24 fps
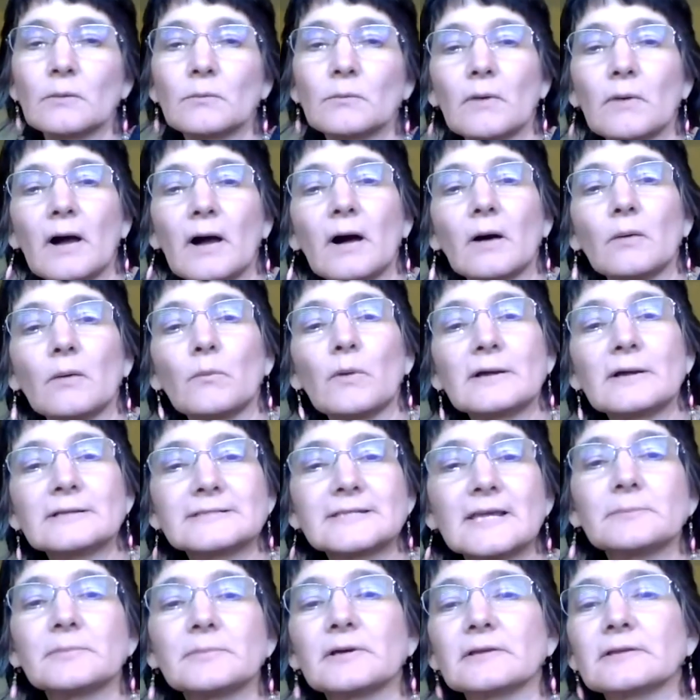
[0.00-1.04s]
Well, once
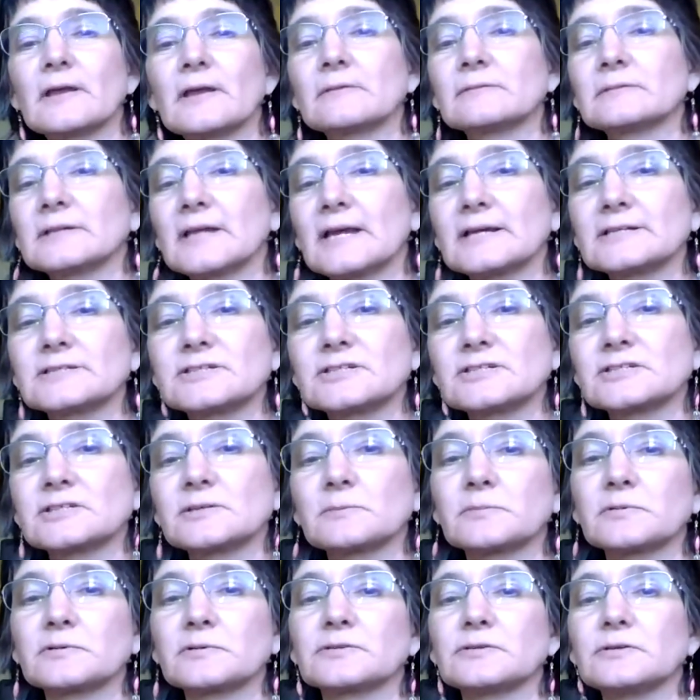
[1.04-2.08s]
they build that
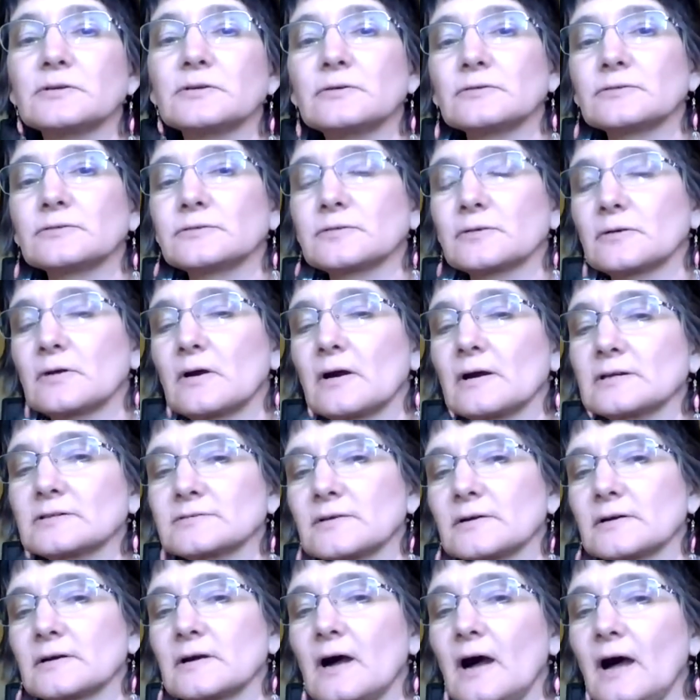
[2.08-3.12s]
relationship with you through Cards
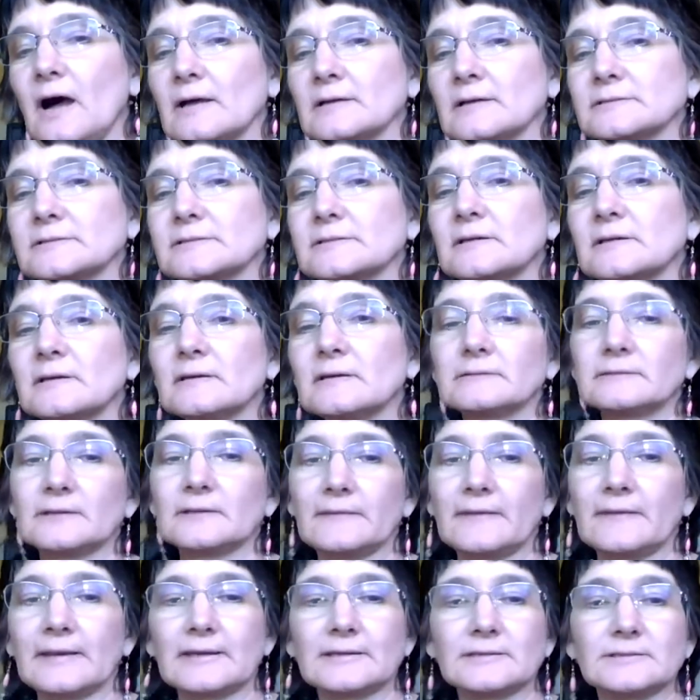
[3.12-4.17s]
for Calls, then
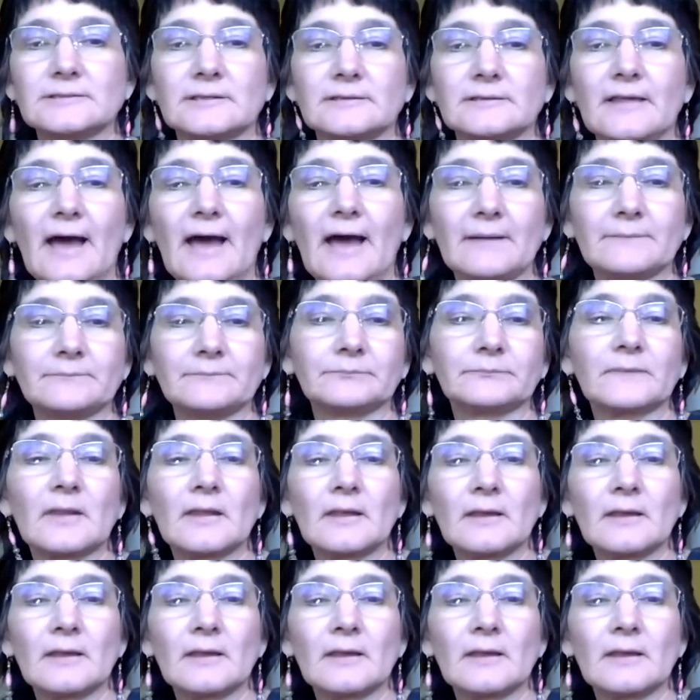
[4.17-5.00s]
do that.